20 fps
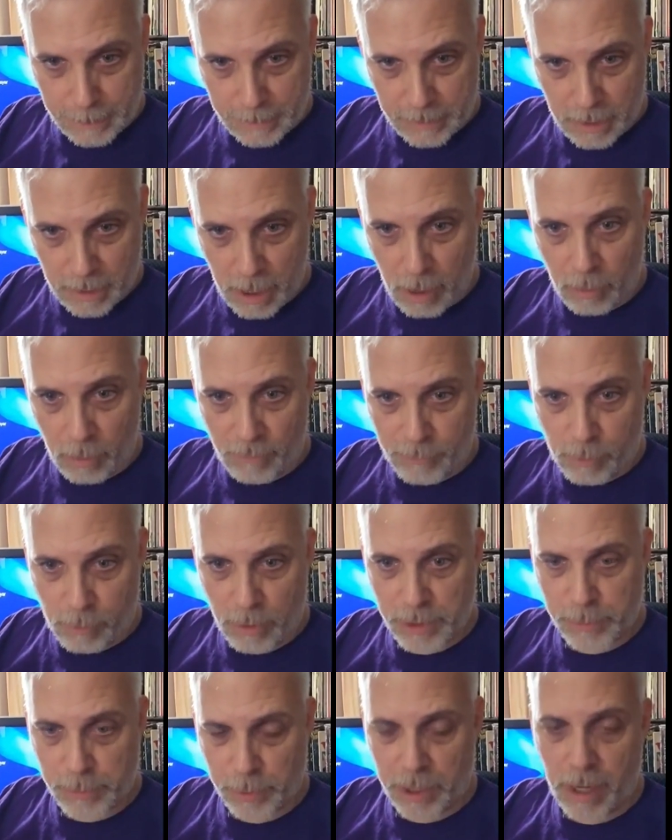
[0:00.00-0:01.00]
Of
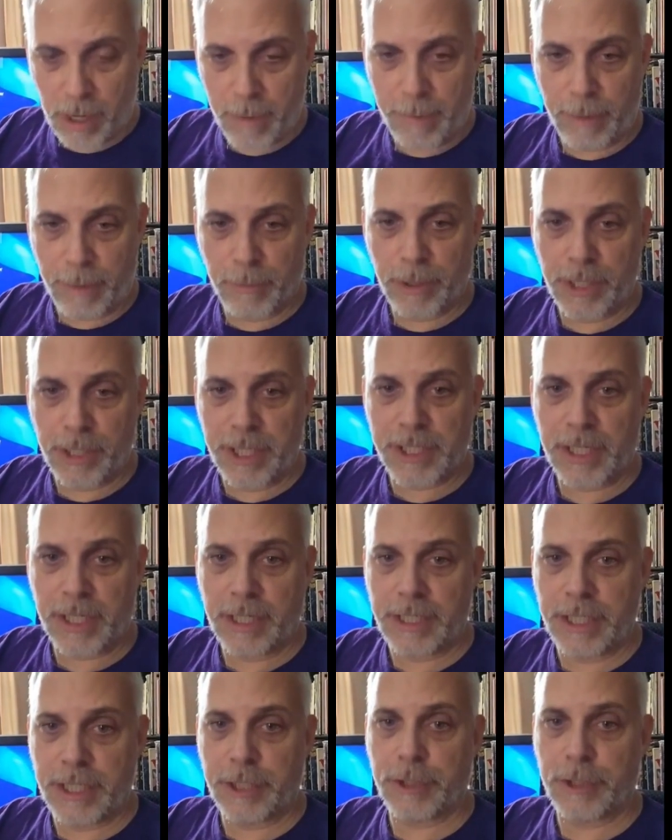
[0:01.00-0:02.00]
course we're going to be releasing a
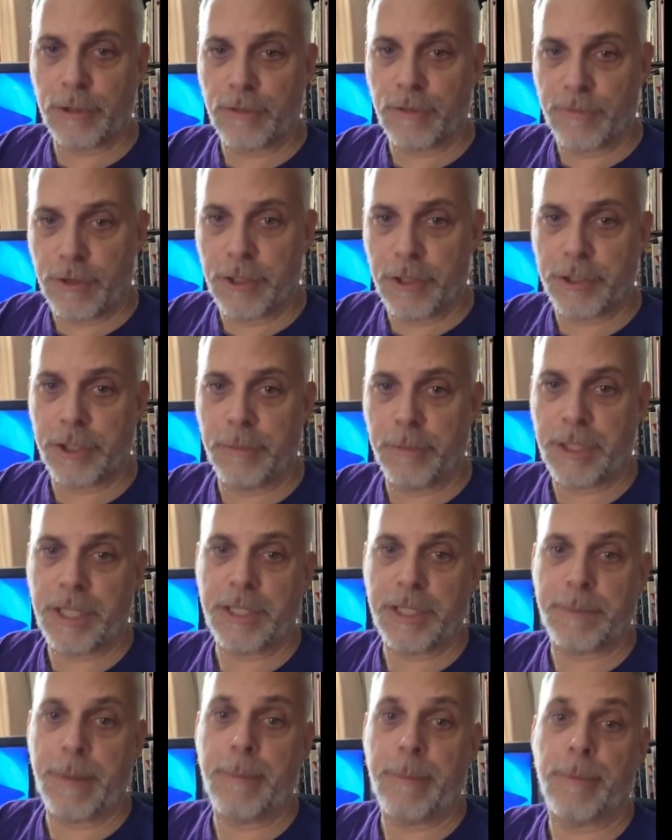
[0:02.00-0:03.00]
digital version, but
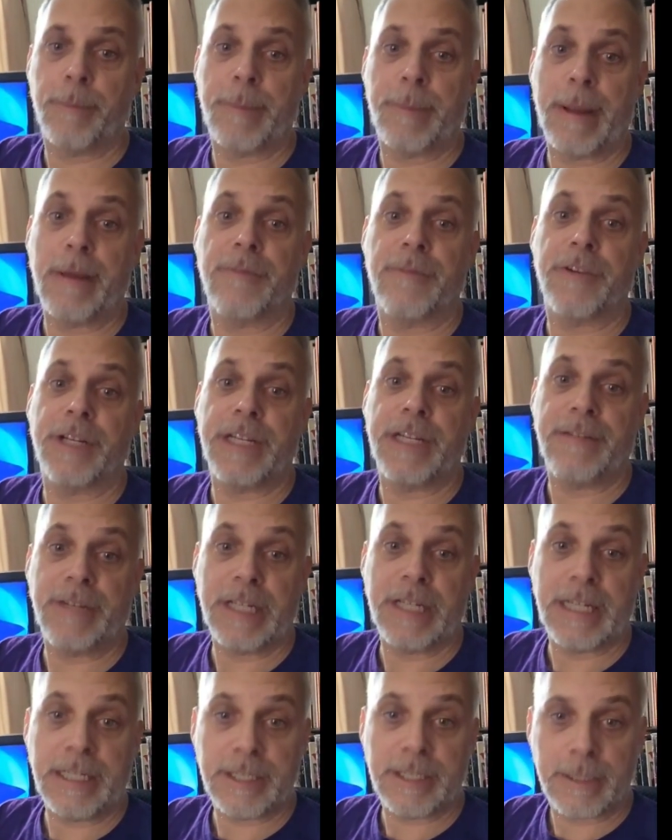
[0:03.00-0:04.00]
these people paid for
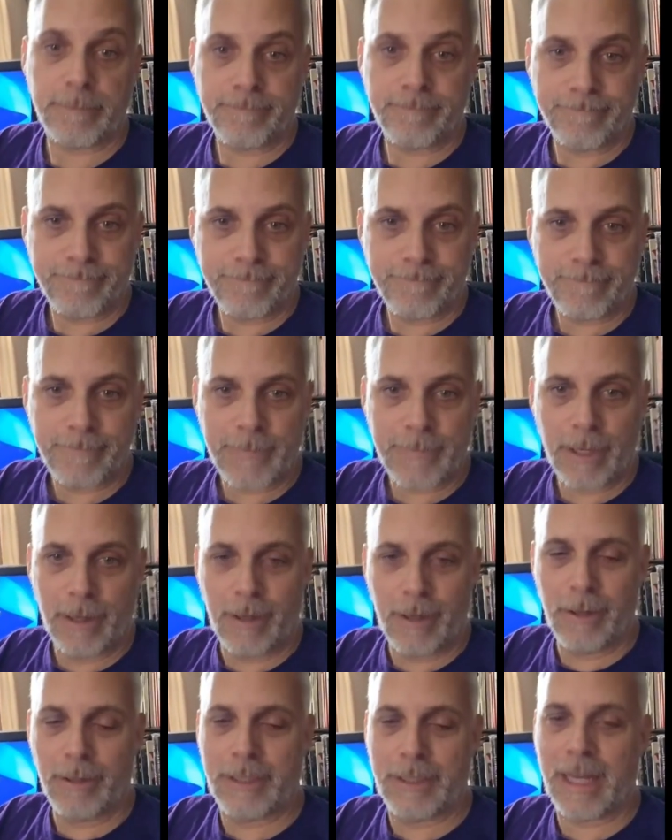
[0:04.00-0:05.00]
DVDs.
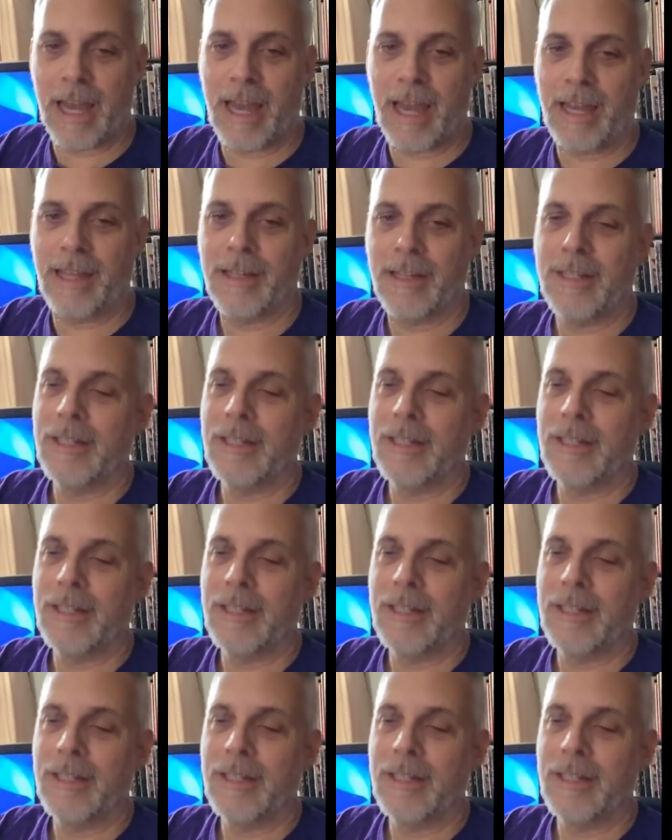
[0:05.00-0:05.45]
Okay.